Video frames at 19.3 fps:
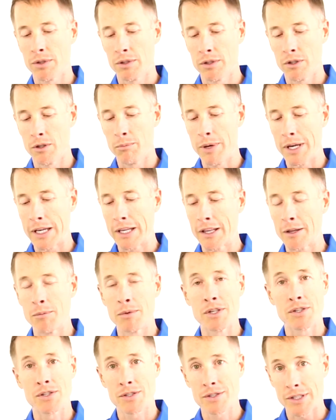you know, making them
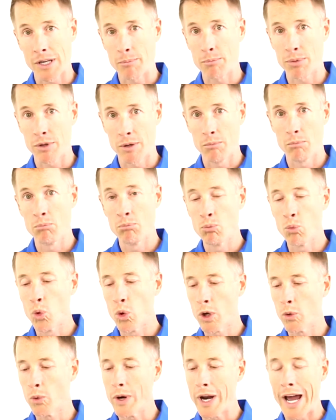into separate,
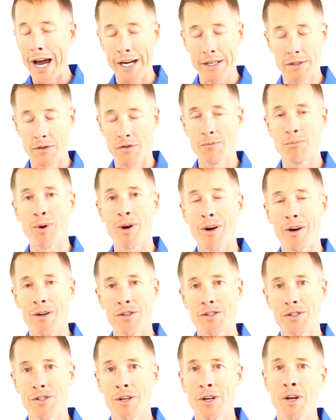more reactive
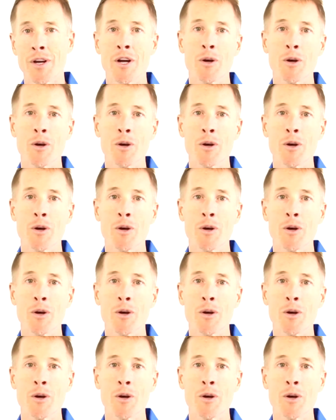parts.